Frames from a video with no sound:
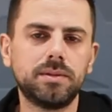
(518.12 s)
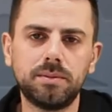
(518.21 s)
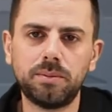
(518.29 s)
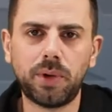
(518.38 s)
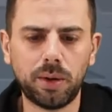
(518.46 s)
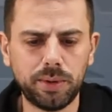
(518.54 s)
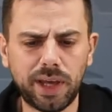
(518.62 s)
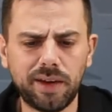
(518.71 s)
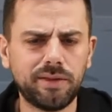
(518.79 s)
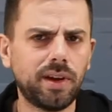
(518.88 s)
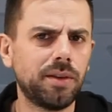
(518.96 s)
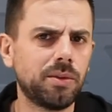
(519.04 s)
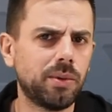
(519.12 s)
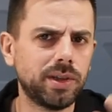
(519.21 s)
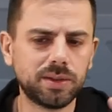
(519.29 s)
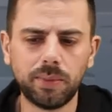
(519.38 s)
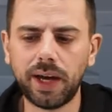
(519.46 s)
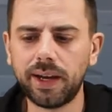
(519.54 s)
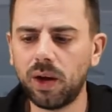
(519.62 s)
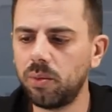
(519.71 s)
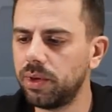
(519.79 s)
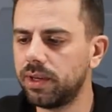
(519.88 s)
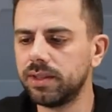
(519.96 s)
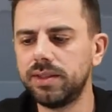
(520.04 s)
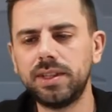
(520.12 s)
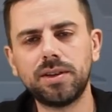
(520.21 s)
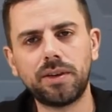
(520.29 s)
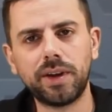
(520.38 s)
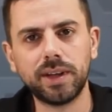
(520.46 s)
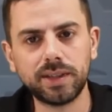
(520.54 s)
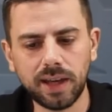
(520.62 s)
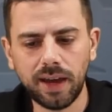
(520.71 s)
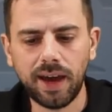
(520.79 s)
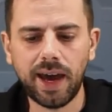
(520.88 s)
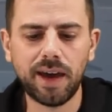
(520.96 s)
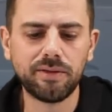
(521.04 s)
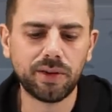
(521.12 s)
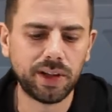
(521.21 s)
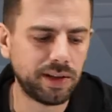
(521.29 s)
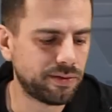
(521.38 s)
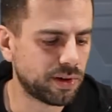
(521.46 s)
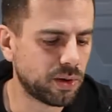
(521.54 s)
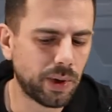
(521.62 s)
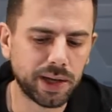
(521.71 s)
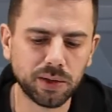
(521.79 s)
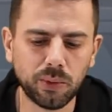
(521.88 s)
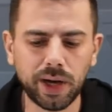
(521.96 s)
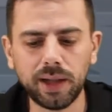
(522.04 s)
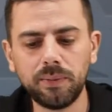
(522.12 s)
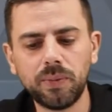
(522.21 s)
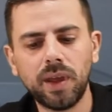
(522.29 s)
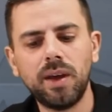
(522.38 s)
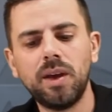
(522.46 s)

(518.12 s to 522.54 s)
Probably they have another ones by now, because these are rails I have already for quite a while.